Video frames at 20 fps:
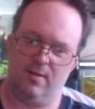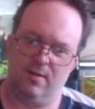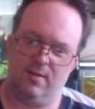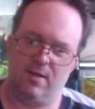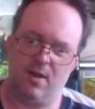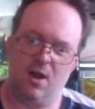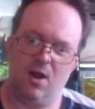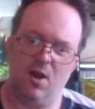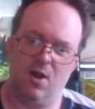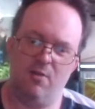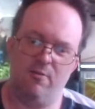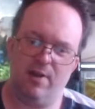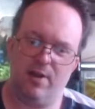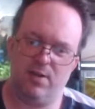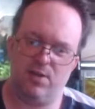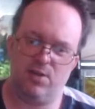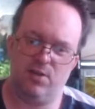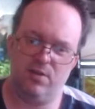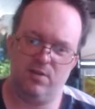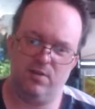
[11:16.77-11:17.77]
Car
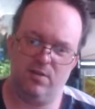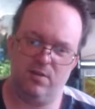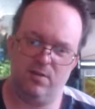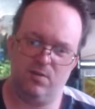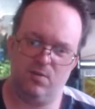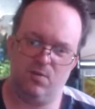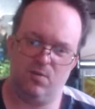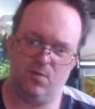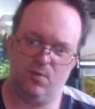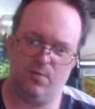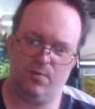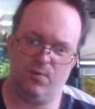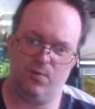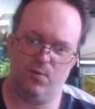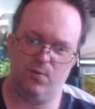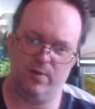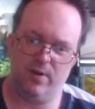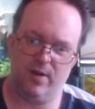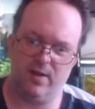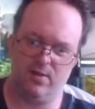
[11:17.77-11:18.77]
accident or
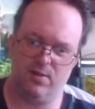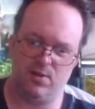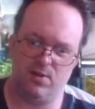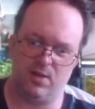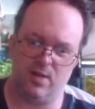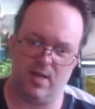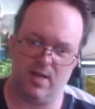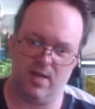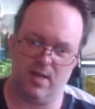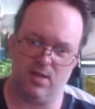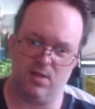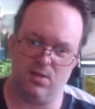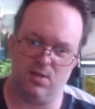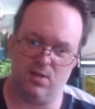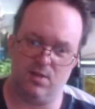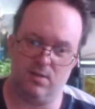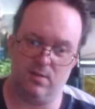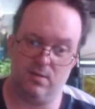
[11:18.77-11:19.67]
fall downstairs